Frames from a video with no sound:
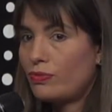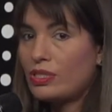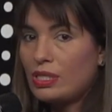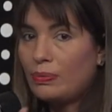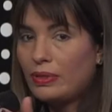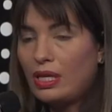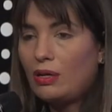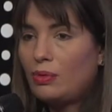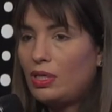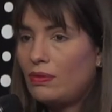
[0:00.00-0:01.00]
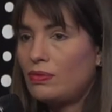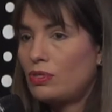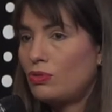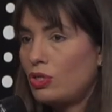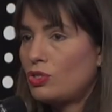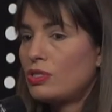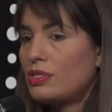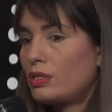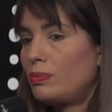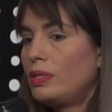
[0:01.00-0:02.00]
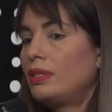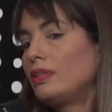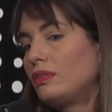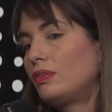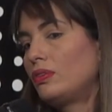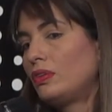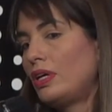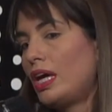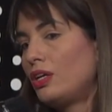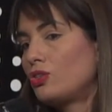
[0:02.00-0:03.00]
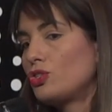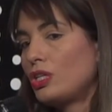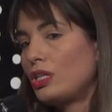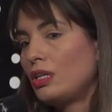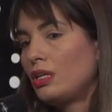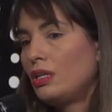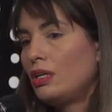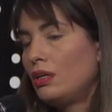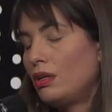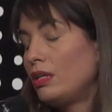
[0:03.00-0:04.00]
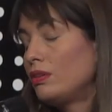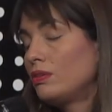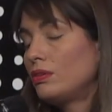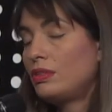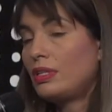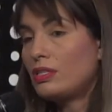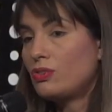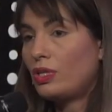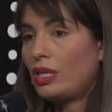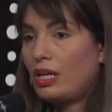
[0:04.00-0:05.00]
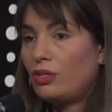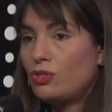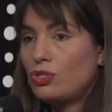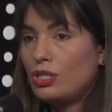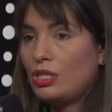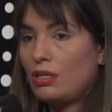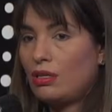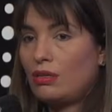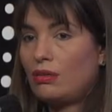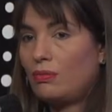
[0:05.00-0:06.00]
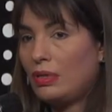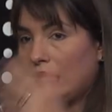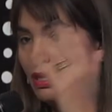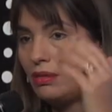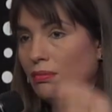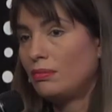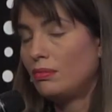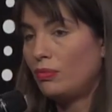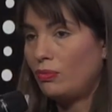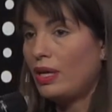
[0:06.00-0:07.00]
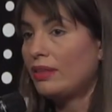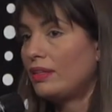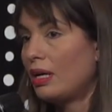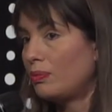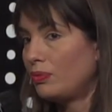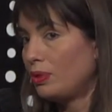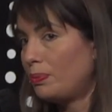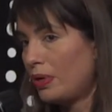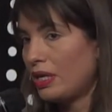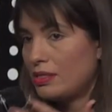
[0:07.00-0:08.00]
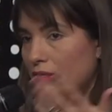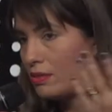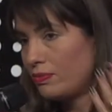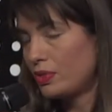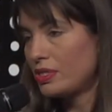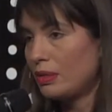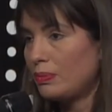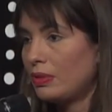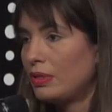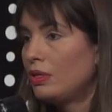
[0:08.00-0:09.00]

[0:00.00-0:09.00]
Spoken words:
For example, now we have a situation in Serbia that energy, in the industrial energy, really went up with the prices, for example.